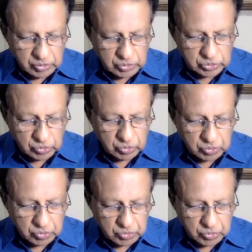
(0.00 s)

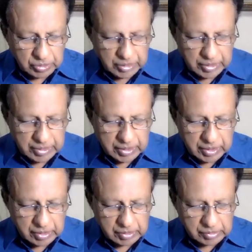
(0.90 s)
So
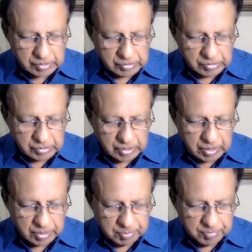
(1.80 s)
India
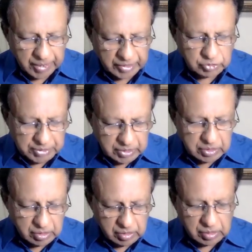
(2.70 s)
um, has
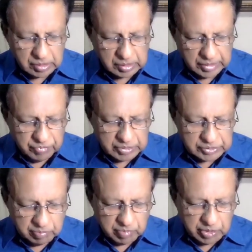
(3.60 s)
been given
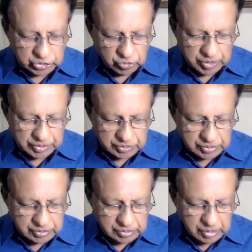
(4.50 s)
some
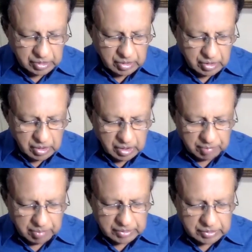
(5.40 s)
assurances,
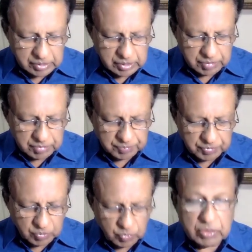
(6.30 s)
uh, but um,
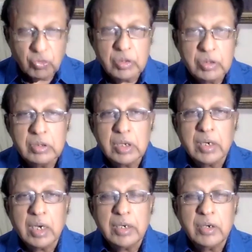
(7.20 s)
we would
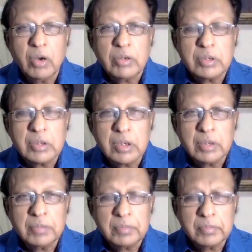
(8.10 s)
certainly not uh,
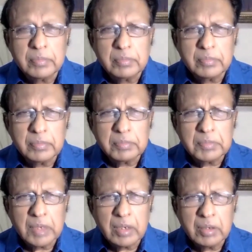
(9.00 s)

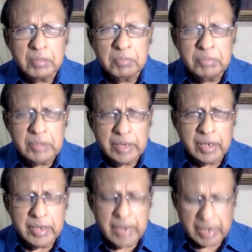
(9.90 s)
uh,
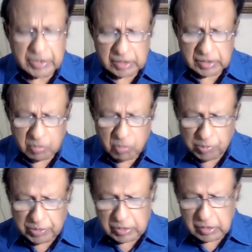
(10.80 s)
take any action at the
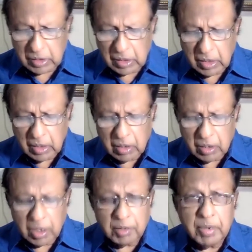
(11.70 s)
moment.
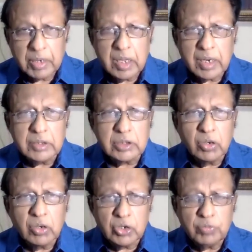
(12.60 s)
Uh, but there is
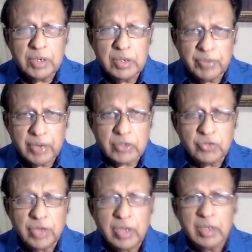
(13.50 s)
going to be, in fact,
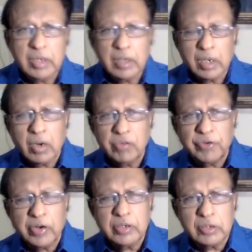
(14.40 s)
today, a
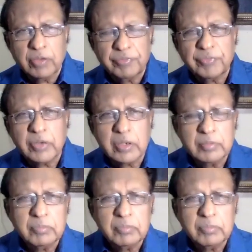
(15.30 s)
conference of uh,